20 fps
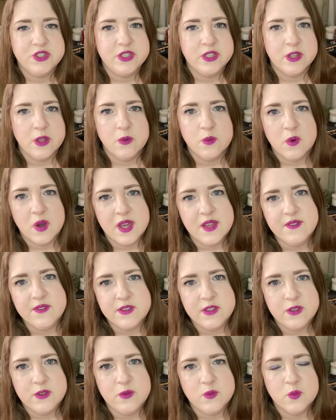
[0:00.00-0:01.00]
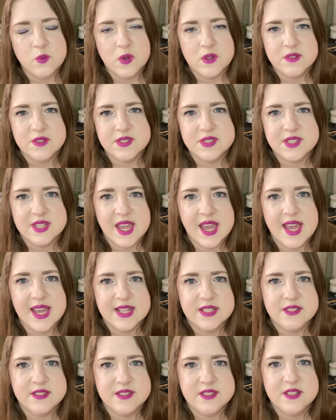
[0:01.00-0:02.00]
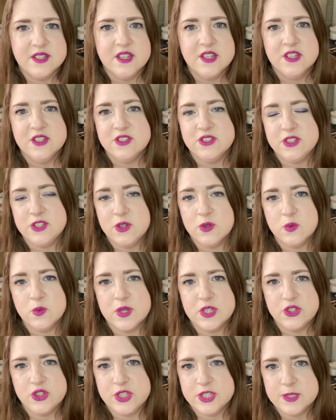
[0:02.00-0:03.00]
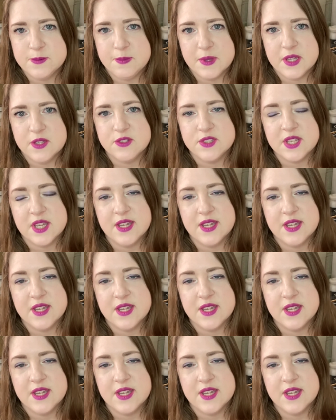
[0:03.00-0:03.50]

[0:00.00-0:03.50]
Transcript: know, whatever you want to add to your witches' bells.